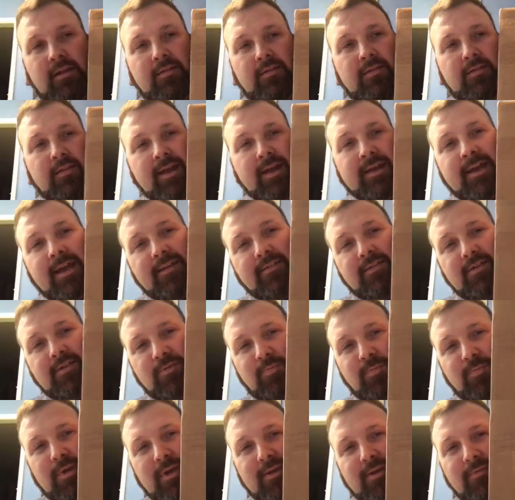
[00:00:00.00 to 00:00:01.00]
I got this
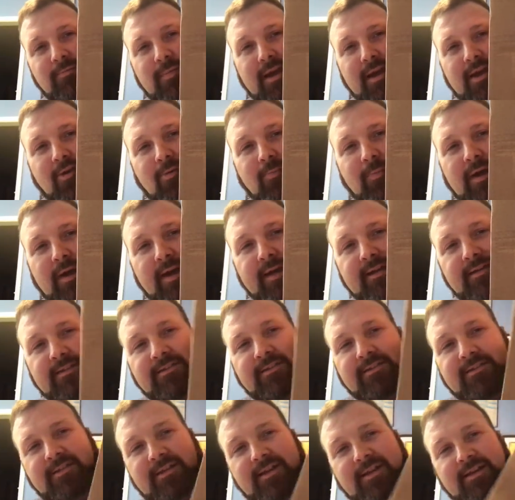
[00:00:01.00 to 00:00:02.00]
big mail
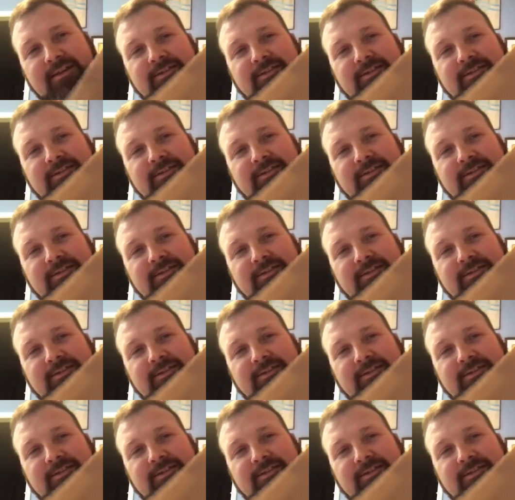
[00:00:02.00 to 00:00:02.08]
package today